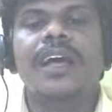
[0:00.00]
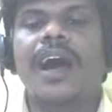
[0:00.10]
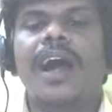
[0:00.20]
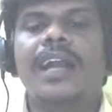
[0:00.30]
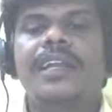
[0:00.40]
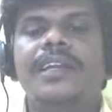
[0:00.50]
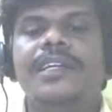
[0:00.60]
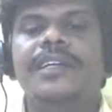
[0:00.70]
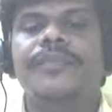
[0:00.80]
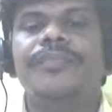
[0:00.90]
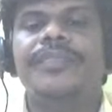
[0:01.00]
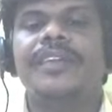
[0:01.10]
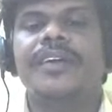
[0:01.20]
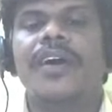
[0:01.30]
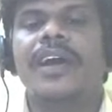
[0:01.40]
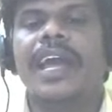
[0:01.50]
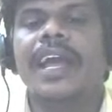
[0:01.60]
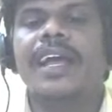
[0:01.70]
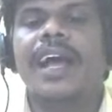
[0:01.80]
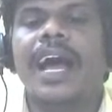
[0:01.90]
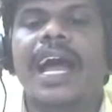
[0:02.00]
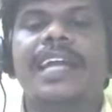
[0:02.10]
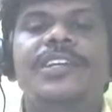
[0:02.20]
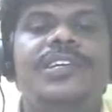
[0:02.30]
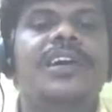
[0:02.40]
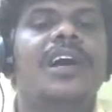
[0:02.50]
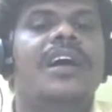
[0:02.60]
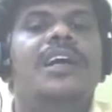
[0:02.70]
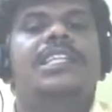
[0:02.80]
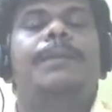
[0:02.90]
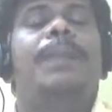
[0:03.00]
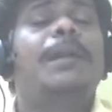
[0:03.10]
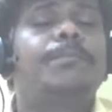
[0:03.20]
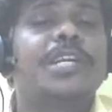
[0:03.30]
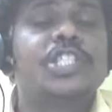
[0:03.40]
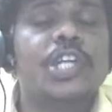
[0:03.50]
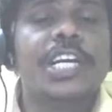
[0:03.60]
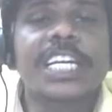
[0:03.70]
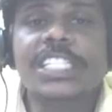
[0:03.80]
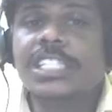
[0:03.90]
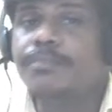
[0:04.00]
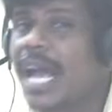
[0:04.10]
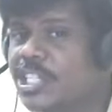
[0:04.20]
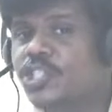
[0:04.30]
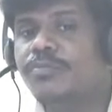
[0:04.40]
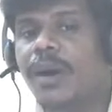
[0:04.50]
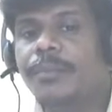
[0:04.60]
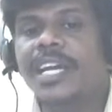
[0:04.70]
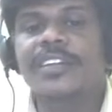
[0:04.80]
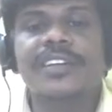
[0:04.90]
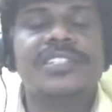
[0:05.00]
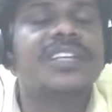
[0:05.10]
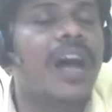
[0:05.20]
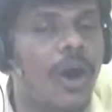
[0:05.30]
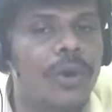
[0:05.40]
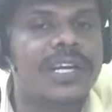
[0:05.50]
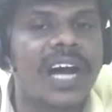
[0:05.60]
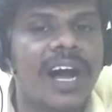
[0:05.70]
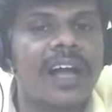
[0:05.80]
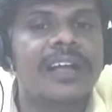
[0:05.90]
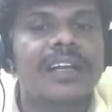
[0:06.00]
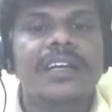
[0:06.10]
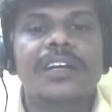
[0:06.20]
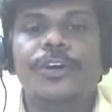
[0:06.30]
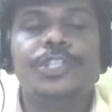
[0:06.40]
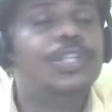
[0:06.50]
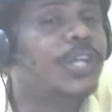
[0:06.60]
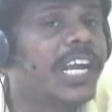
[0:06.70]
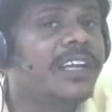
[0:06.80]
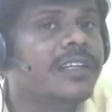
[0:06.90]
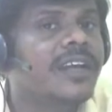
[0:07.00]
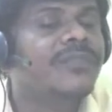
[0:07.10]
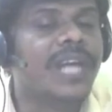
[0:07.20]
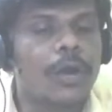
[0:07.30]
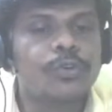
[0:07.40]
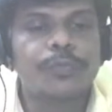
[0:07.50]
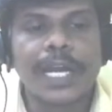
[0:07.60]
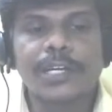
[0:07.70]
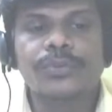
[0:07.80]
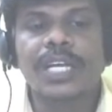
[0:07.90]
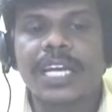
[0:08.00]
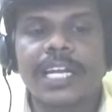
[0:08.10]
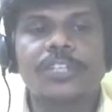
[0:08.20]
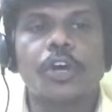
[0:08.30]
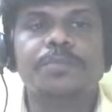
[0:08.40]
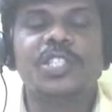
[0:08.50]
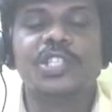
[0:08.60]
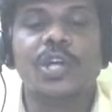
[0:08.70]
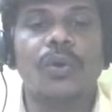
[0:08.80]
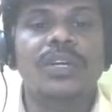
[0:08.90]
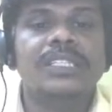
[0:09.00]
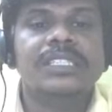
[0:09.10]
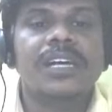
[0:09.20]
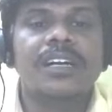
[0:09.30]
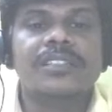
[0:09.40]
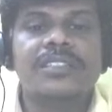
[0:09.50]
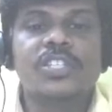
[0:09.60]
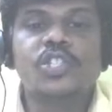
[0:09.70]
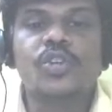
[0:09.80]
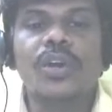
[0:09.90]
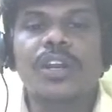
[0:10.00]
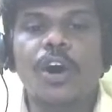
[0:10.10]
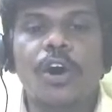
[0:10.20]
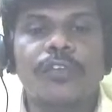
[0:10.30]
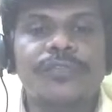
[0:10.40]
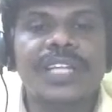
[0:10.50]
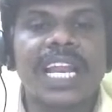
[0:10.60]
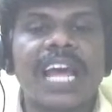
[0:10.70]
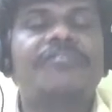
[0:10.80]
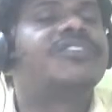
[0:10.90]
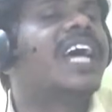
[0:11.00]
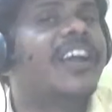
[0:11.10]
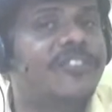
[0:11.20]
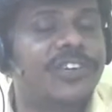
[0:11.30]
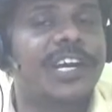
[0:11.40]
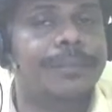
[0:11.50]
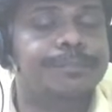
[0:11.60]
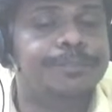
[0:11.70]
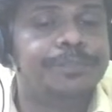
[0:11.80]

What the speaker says: artery. Okay, and here the blood pressure is maximum in this aorta during, we have to find out the correct option now. Systole of the left atrium.